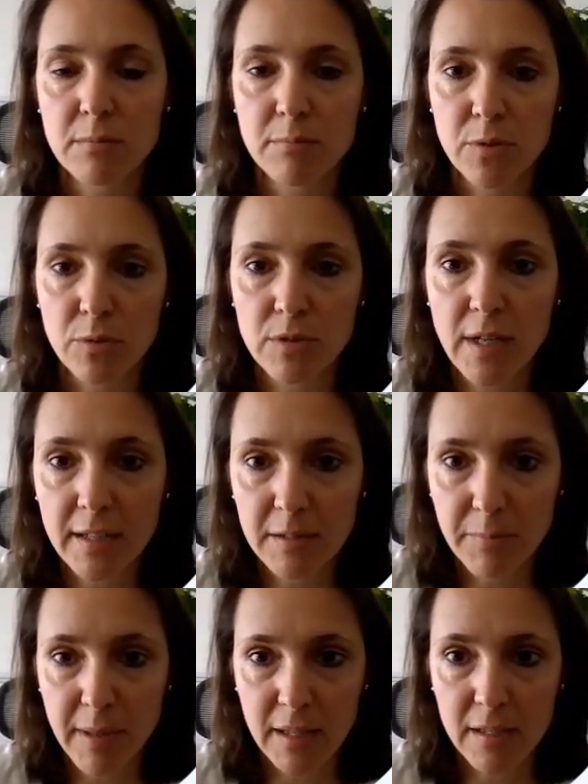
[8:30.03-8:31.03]

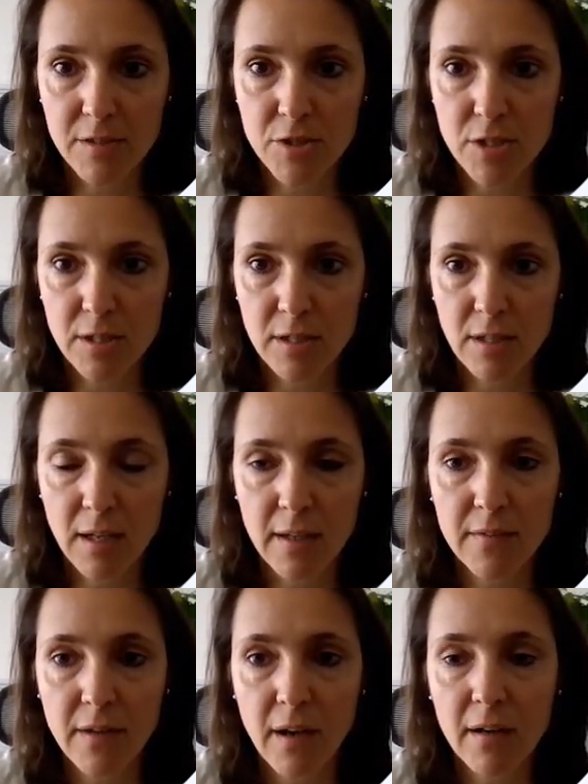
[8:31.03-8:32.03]
product packaging,
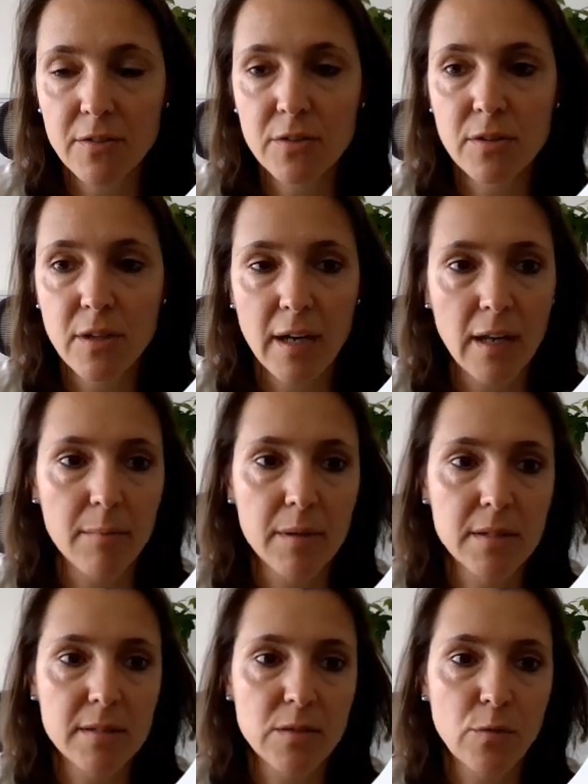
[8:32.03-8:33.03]
and other
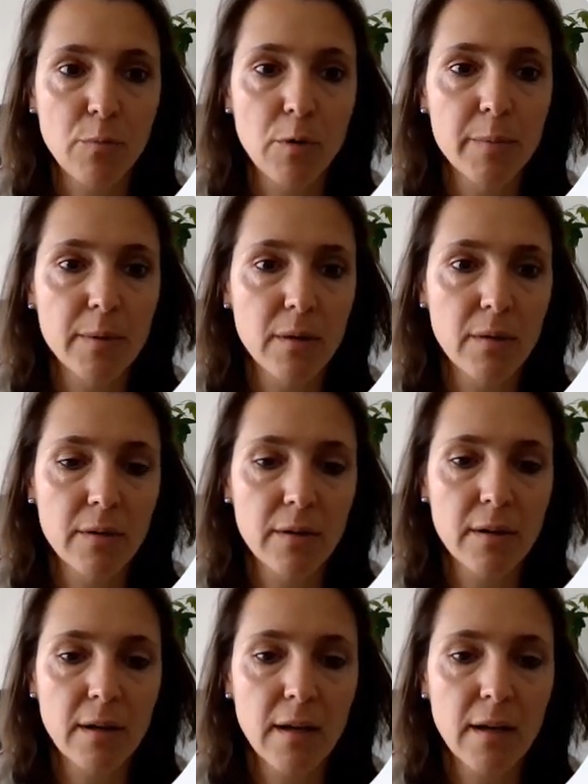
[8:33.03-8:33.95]
elements of popular